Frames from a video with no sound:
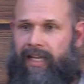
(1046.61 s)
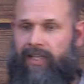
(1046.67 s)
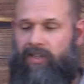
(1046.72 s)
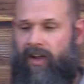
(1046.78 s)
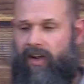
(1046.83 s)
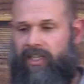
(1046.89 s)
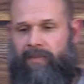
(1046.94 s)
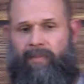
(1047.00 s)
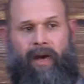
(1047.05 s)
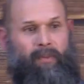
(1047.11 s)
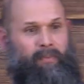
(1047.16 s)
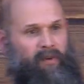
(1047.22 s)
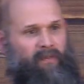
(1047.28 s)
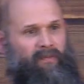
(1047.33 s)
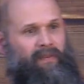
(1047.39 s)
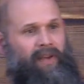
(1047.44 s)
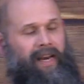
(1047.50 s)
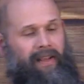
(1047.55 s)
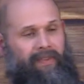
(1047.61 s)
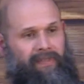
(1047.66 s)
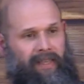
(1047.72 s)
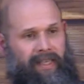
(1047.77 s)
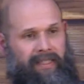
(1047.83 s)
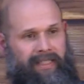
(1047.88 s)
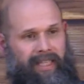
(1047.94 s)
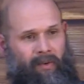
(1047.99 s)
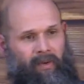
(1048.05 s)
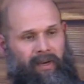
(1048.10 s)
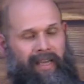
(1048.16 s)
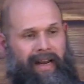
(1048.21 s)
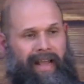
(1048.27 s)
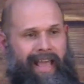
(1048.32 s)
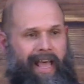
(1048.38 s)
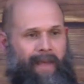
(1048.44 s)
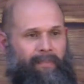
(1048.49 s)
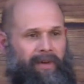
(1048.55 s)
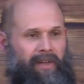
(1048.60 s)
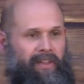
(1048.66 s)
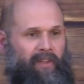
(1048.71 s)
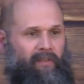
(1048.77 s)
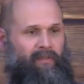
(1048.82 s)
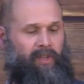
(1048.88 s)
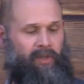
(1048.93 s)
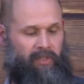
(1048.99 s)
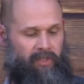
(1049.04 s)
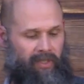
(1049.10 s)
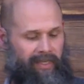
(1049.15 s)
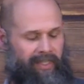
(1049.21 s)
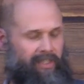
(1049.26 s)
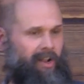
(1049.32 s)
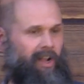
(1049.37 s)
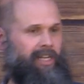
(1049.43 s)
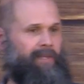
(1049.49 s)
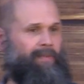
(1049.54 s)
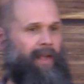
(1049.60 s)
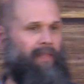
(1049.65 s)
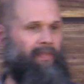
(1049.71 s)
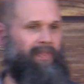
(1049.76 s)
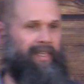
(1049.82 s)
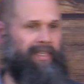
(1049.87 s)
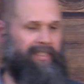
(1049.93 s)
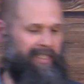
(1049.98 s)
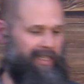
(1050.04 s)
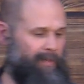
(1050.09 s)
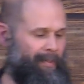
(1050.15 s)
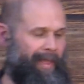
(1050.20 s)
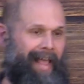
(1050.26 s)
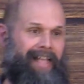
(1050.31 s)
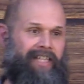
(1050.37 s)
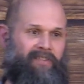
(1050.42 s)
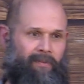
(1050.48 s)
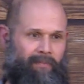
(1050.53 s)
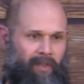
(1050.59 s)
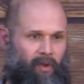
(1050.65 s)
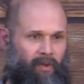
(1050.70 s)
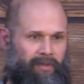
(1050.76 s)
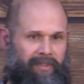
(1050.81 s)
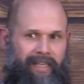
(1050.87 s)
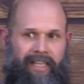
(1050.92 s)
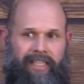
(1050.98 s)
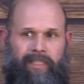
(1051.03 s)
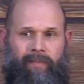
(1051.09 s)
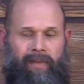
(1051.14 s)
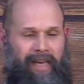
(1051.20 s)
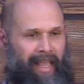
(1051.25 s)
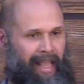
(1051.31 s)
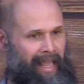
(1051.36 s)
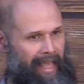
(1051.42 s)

He talked about prophetic things that were going to happen in the future. He talked about things in the past from the Old Testament,